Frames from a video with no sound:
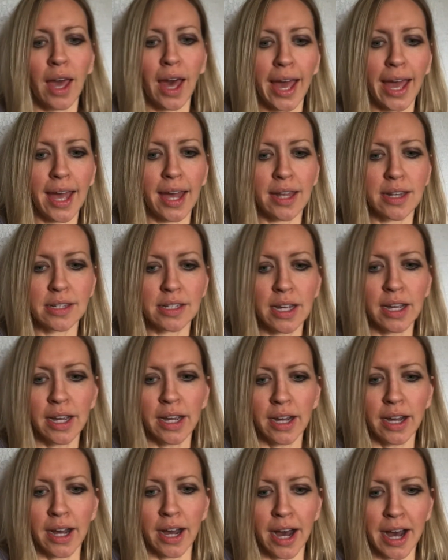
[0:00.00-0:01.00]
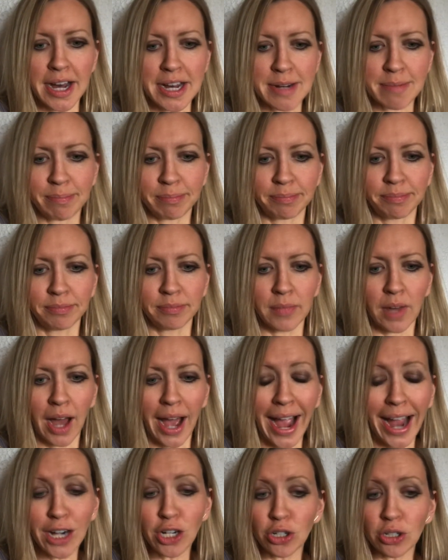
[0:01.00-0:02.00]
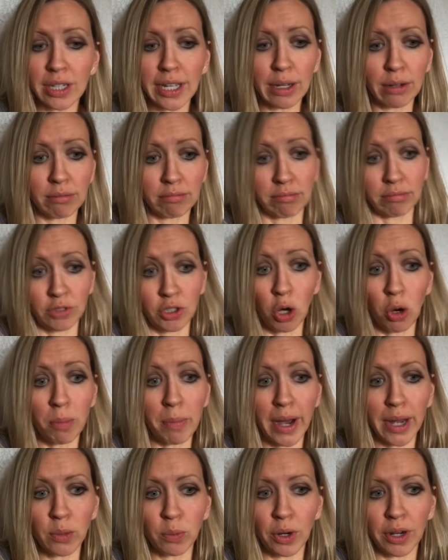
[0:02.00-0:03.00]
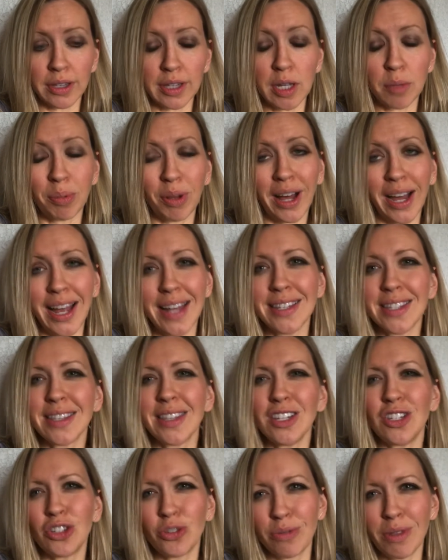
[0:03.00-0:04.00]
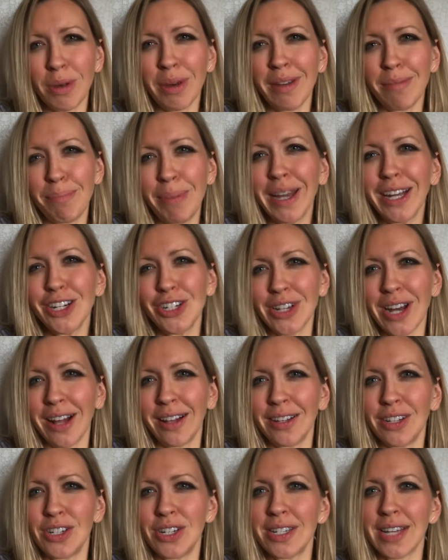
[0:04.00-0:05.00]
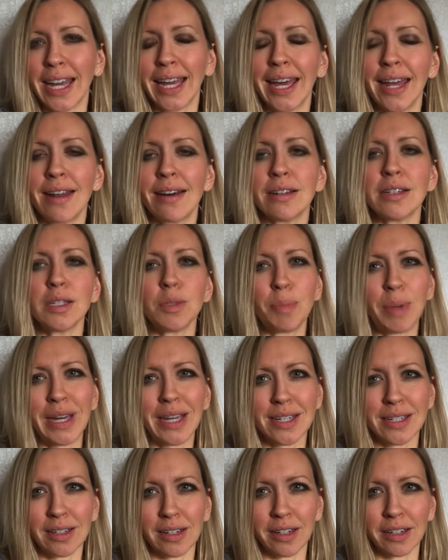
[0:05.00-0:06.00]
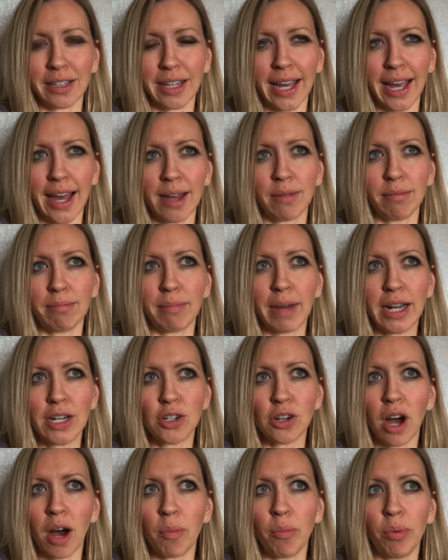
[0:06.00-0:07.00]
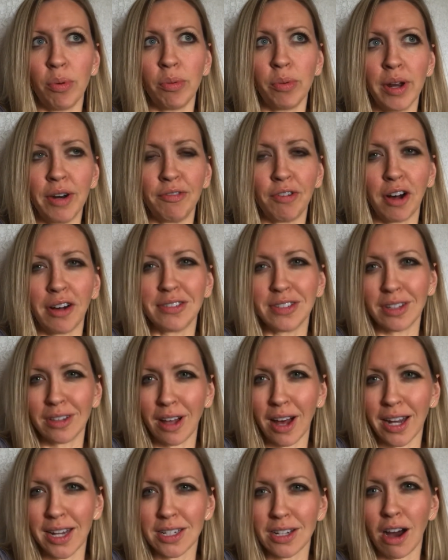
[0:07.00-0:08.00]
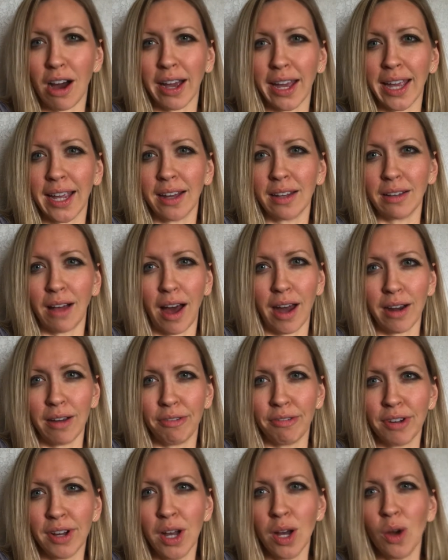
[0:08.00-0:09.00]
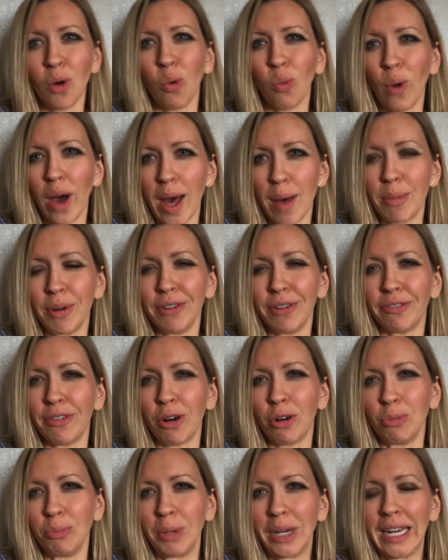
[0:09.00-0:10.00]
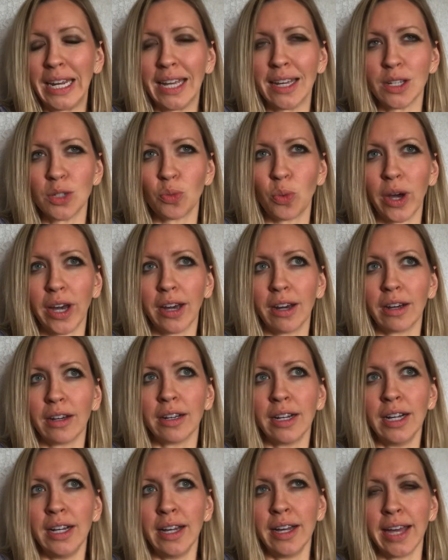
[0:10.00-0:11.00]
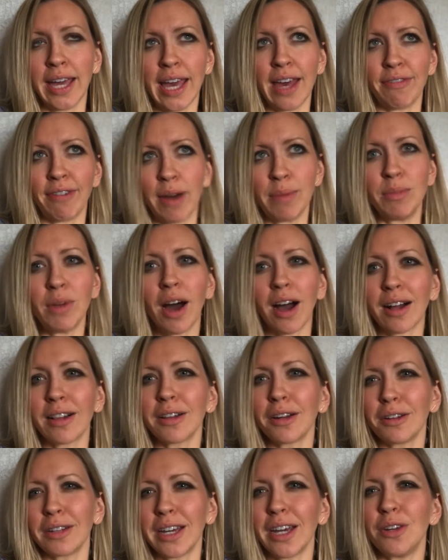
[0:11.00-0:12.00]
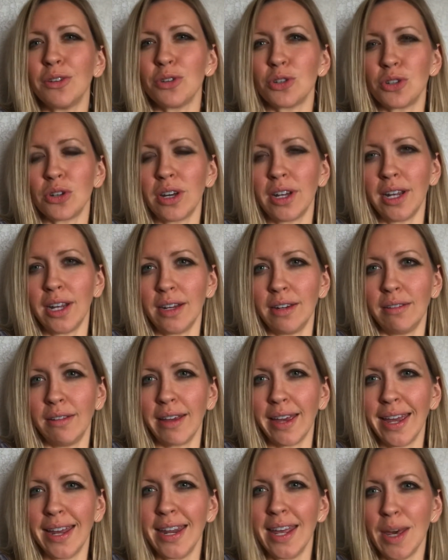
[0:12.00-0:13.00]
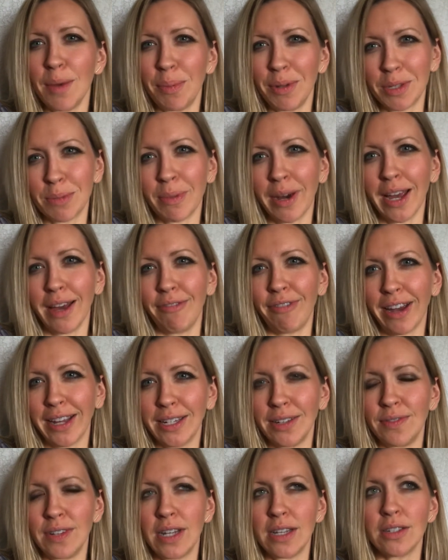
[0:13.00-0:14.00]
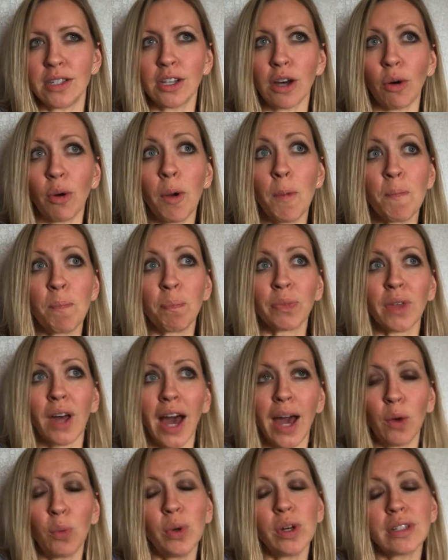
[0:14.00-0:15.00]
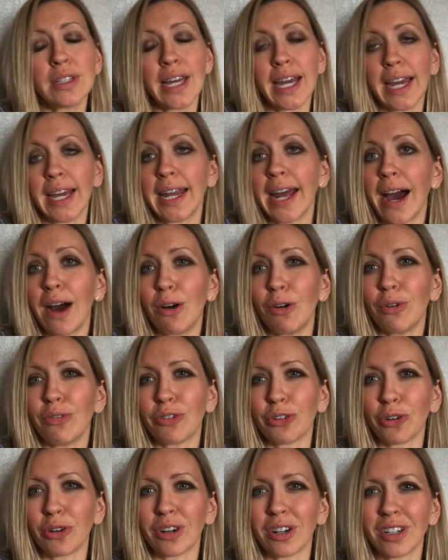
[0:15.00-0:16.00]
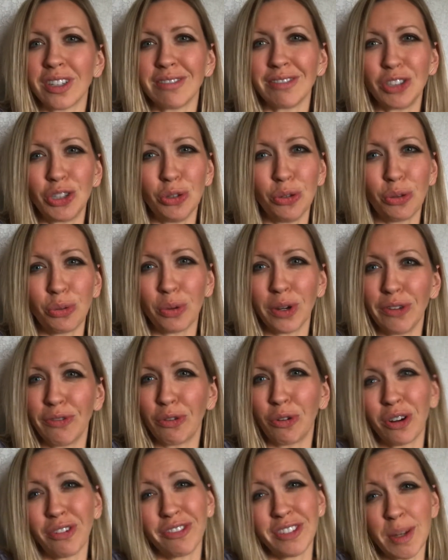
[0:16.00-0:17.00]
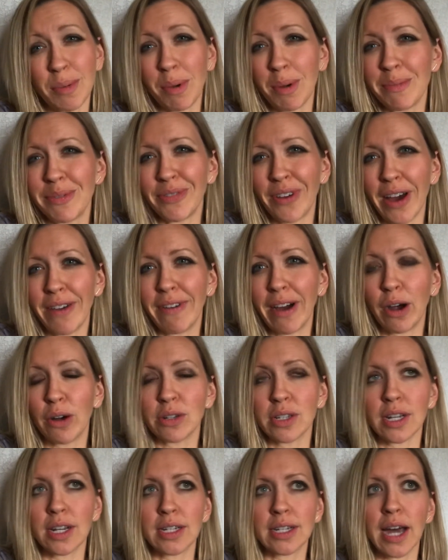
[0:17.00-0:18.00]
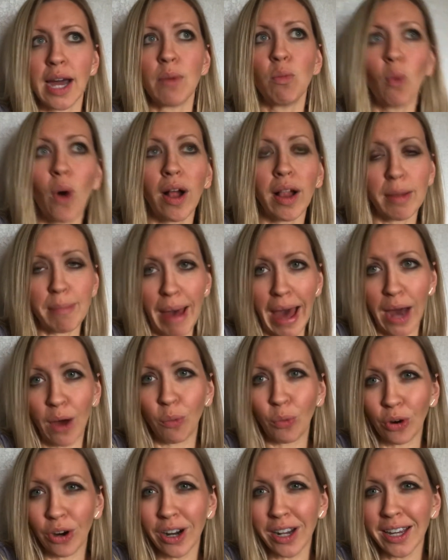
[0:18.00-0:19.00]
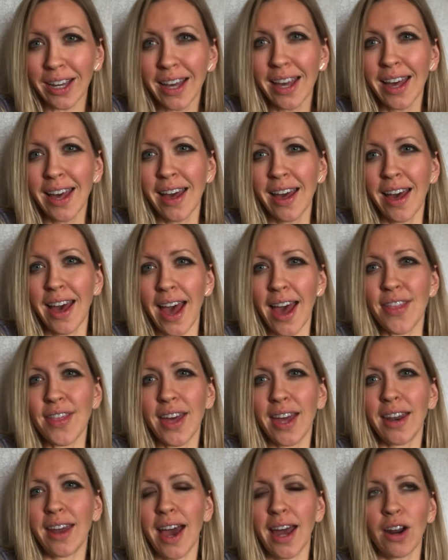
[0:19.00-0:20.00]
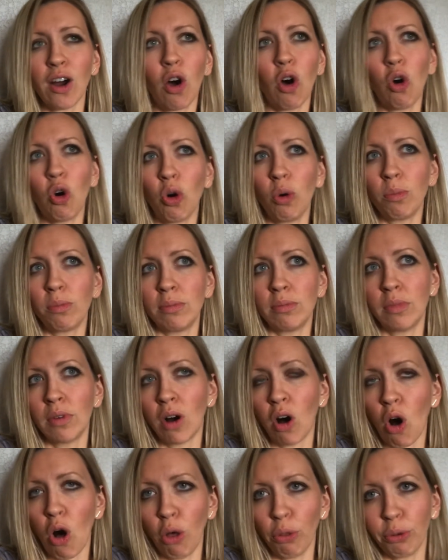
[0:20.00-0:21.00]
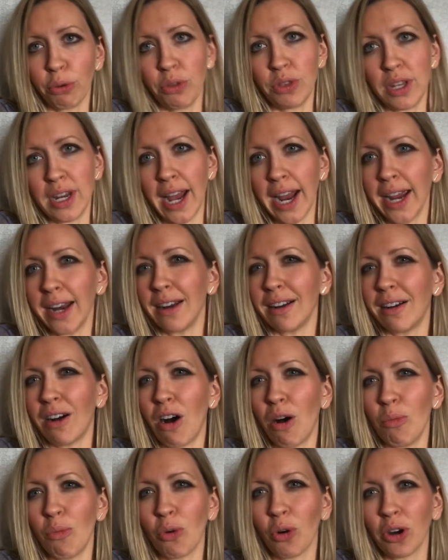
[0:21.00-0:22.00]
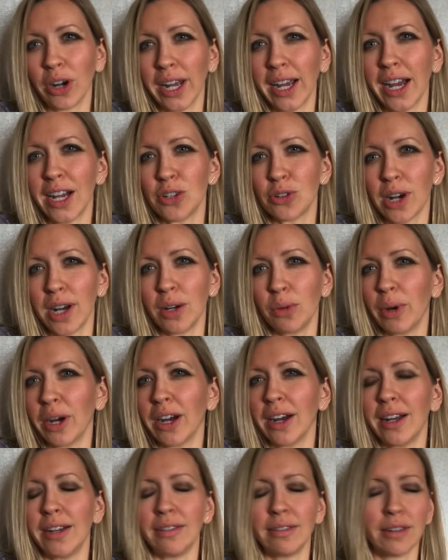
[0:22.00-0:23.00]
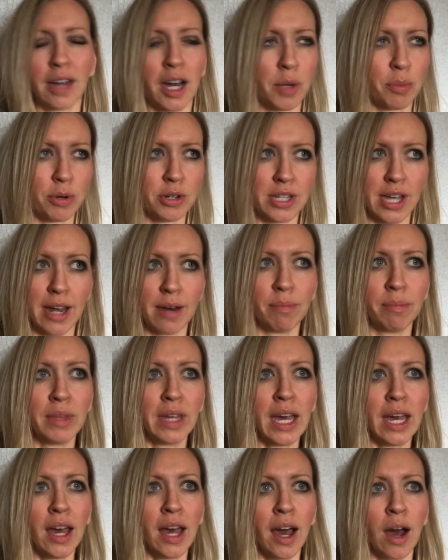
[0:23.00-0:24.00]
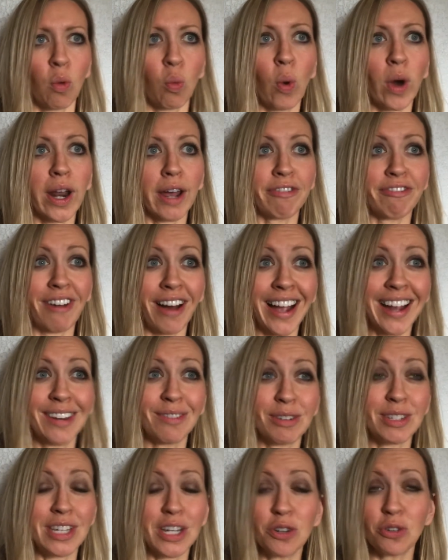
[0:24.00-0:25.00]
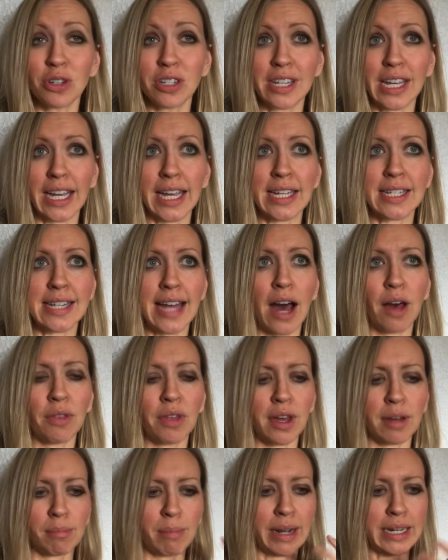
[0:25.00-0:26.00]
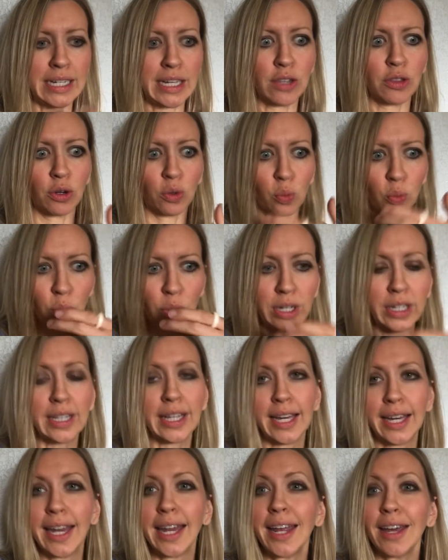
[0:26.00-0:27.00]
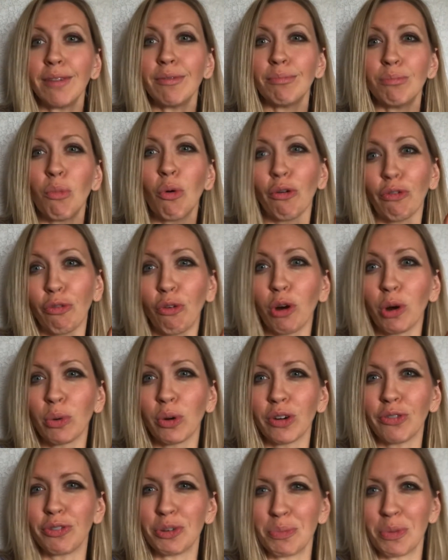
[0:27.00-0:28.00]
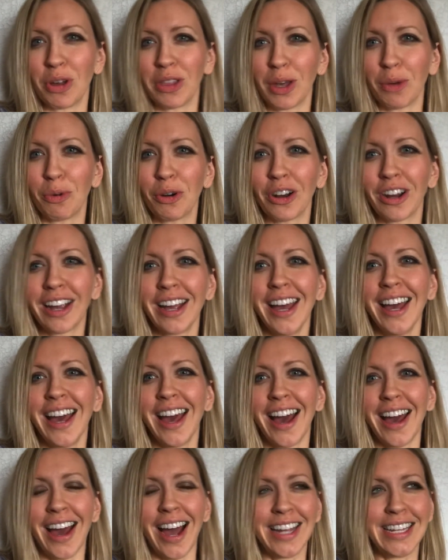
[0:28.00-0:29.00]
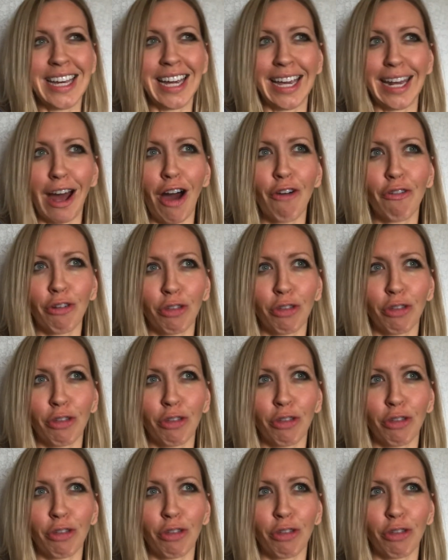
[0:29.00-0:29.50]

And I actually don't mind wearing the appliance. The big challenge is I cannot speak as clearly, and my job involves a lot of talking, a lot of web and phone meetings where if I'm not clearly understood, it inhibits my effectiveness. So I will take it out for 2, 3, 4, sometimes 5 hours at a time while I'm at work, and then at home all through the night, all morning, I try to wear it 100%. What I find what's interesting is now that my teeth are really getting more forward from where they were, I take it out